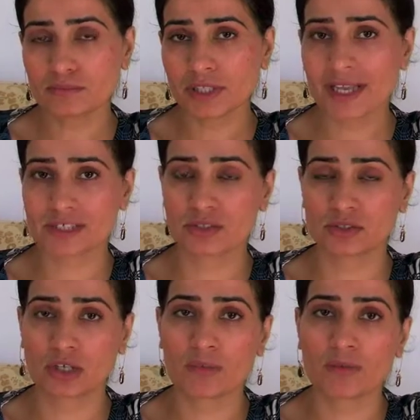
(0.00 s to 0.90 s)
Plus,
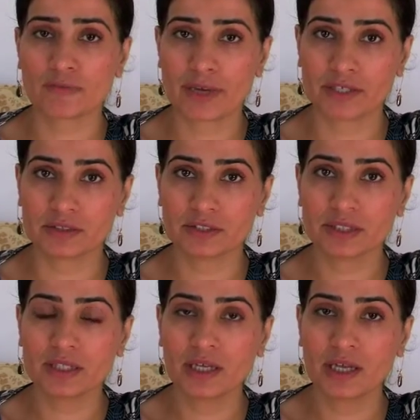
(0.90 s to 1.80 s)
on top of
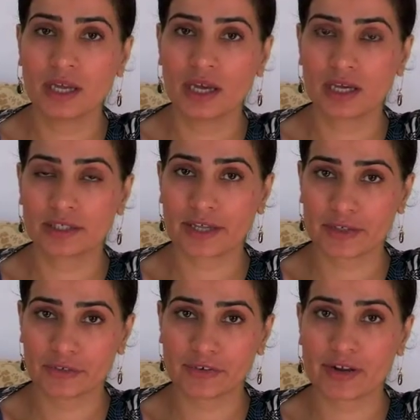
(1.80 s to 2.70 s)
penalty,
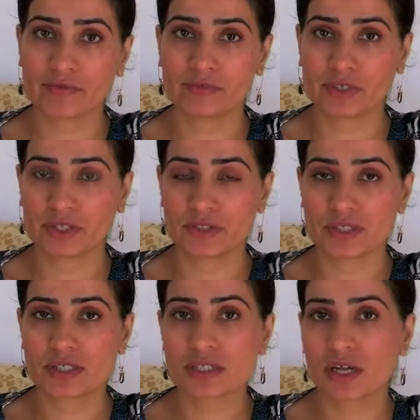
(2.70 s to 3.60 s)
Canada Revenue
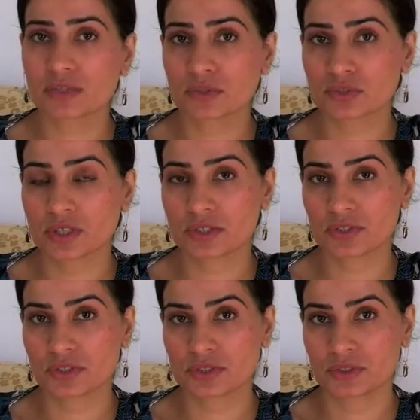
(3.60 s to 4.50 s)
Agency also
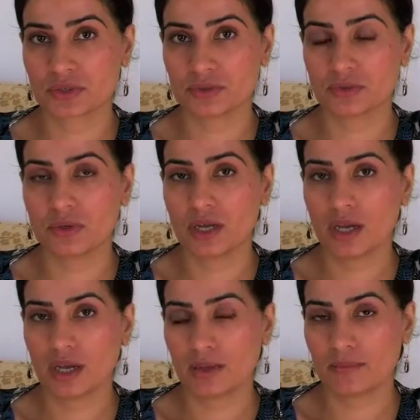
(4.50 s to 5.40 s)
charges you
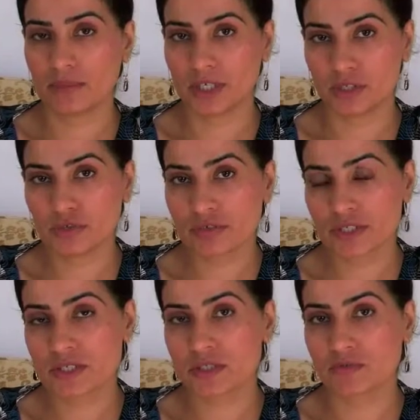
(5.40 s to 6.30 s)

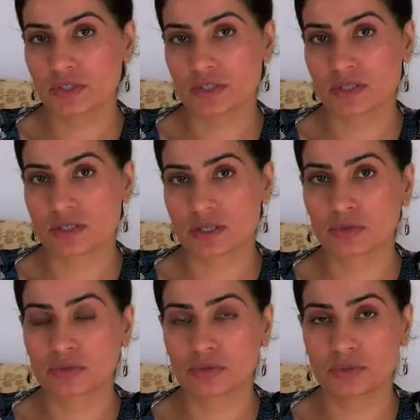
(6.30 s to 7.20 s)
interest, which is
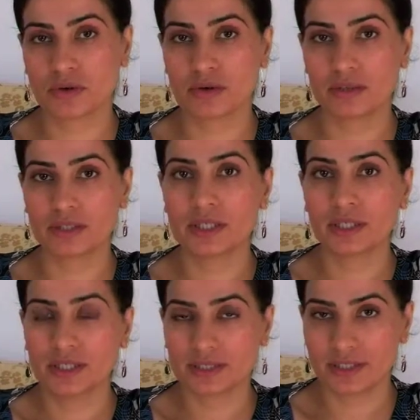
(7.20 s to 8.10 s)
accrued on
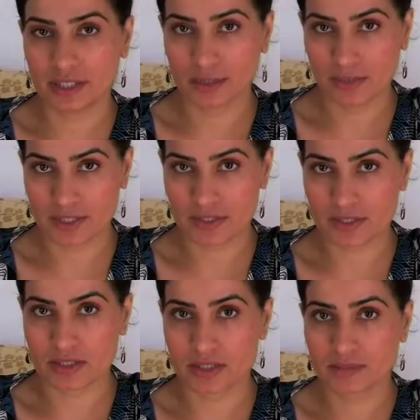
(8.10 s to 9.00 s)
daily
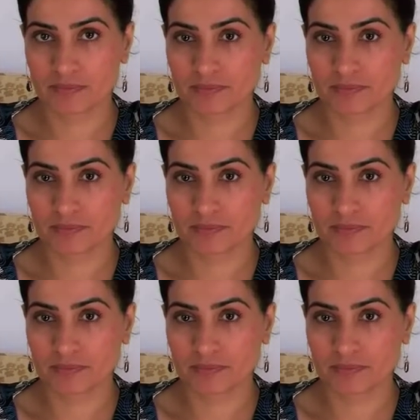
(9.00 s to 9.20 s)
basis.